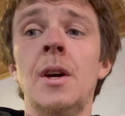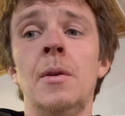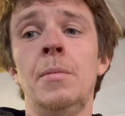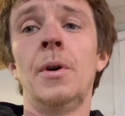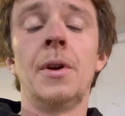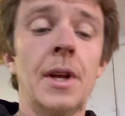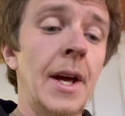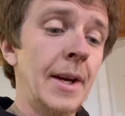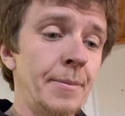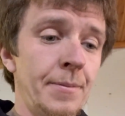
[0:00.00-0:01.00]
but
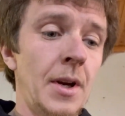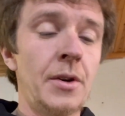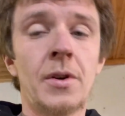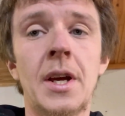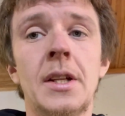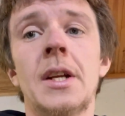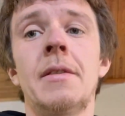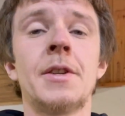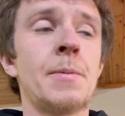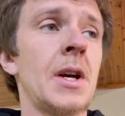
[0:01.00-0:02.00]
I know Keith will give
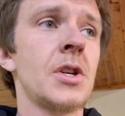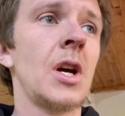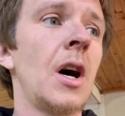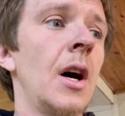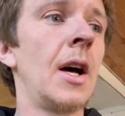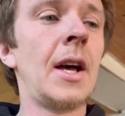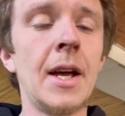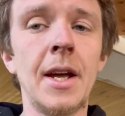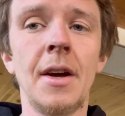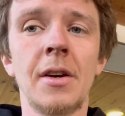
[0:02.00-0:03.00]
it his best shot
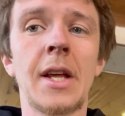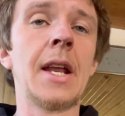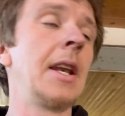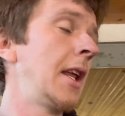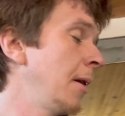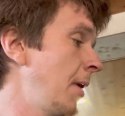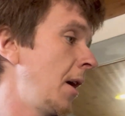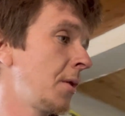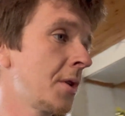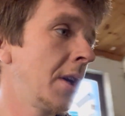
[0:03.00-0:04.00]
on getting them
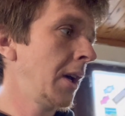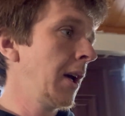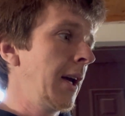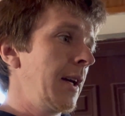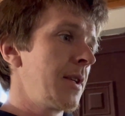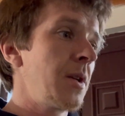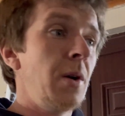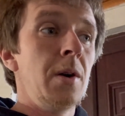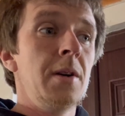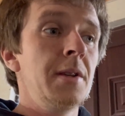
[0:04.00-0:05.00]
out.
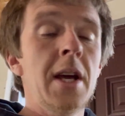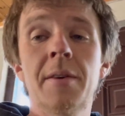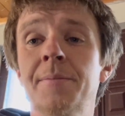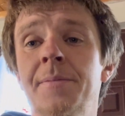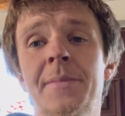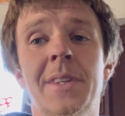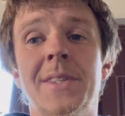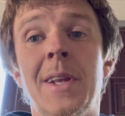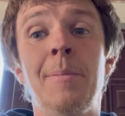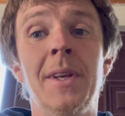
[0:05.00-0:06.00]
So yeah,
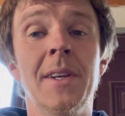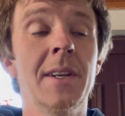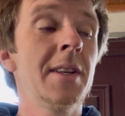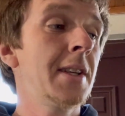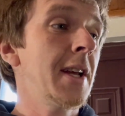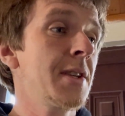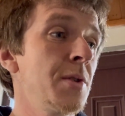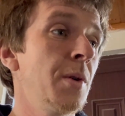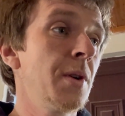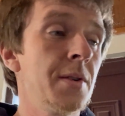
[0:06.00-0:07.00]
just nip in next
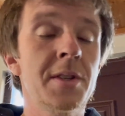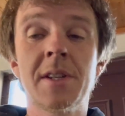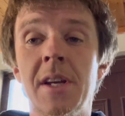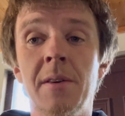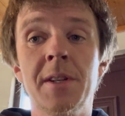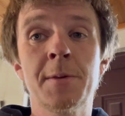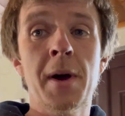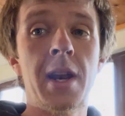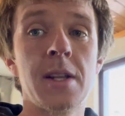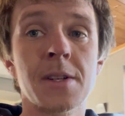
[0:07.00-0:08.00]
door, see how these
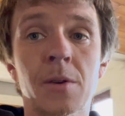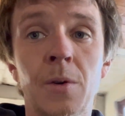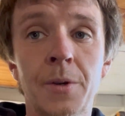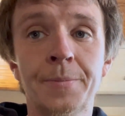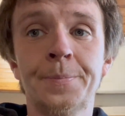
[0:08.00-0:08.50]
panels are going.